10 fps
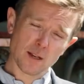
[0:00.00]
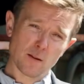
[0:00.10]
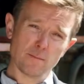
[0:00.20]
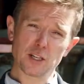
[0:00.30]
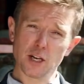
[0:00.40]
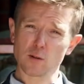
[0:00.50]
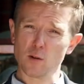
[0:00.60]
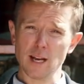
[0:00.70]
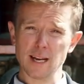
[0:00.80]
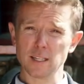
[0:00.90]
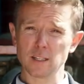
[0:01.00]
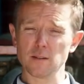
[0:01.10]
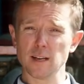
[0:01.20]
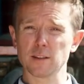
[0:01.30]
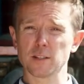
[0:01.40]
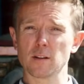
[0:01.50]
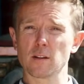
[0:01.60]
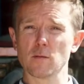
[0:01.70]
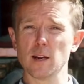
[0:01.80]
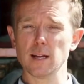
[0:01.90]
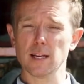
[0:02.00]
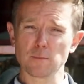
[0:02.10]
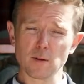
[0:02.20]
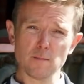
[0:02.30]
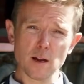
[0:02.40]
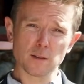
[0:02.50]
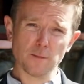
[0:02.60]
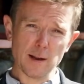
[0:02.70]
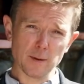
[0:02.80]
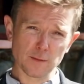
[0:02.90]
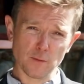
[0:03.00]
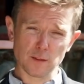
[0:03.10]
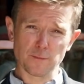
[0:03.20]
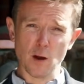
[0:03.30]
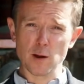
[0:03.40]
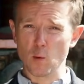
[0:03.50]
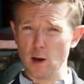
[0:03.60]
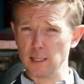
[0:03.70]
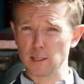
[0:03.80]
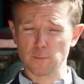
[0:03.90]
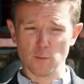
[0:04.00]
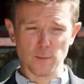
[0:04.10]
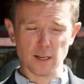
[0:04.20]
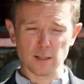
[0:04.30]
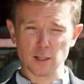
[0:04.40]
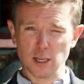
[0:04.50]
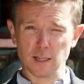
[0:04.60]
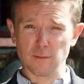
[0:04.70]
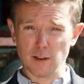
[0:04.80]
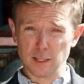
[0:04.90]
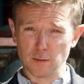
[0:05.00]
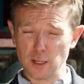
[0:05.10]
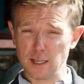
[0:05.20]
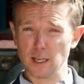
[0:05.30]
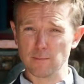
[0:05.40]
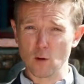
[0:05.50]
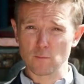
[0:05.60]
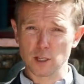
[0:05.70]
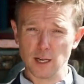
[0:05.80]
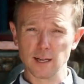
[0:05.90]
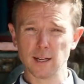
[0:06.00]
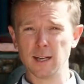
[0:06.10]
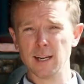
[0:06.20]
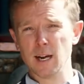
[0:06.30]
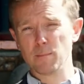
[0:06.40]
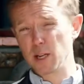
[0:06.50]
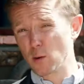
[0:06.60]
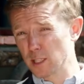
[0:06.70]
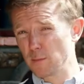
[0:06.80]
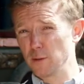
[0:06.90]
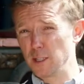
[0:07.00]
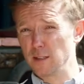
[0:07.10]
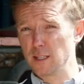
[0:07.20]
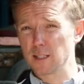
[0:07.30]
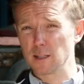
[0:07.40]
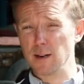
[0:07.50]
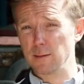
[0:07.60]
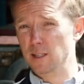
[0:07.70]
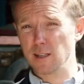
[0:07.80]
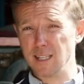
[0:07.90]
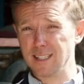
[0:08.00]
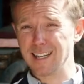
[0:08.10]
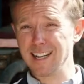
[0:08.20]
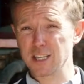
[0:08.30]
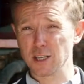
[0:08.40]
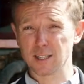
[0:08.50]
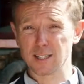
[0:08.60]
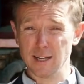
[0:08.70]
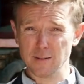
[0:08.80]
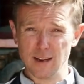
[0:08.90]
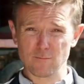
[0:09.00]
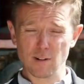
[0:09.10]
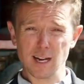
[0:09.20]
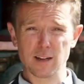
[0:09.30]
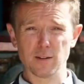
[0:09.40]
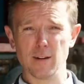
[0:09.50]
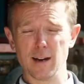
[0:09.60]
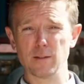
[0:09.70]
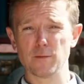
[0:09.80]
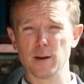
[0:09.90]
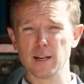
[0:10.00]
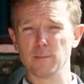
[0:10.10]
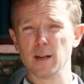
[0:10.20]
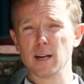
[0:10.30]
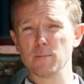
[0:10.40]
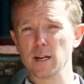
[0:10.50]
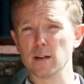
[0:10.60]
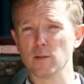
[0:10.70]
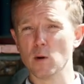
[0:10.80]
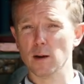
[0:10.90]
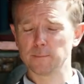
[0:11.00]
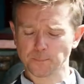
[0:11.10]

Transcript: Michel Colin, in 2003, and is probably most famous for his fine whites from the village of Chassin-Montrachet. But he also produces some absolutely delicious and really good value for money Pinot Noir.